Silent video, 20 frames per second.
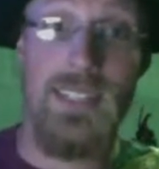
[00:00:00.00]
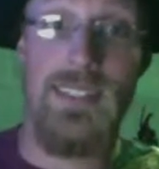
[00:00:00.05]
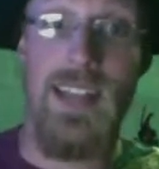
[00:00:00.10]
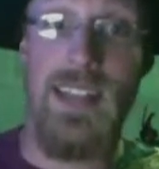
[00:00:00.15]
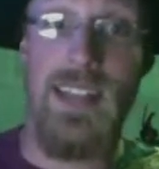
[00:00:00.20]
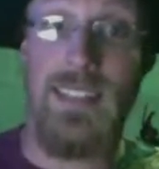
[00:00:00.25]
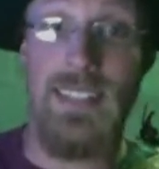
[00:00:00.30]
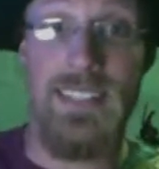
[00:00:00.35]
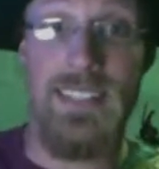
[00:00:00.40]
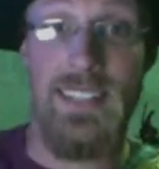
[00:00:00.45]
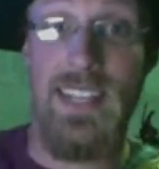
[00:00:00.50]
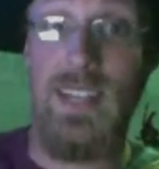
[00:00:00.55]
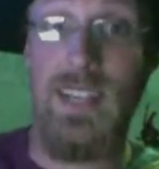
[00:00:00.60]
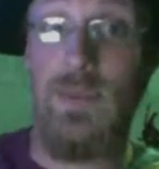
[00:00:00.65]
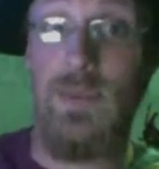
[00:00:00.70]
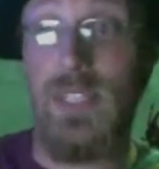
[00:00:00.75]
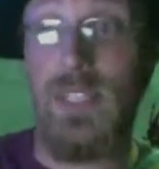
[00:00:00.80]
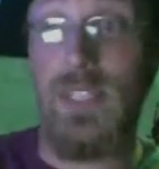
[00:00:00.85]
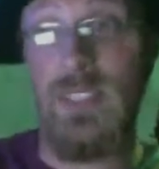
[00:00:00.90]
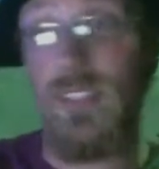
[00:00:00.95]
got this thing
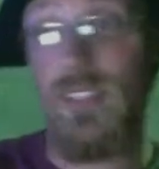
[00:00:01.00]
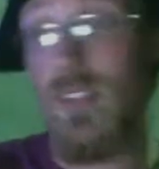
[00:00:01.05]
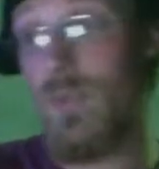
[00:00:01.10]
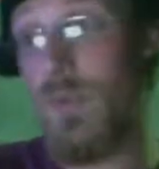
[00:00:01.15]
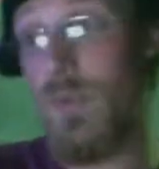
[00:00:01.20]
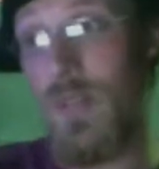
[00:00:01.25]
with his son,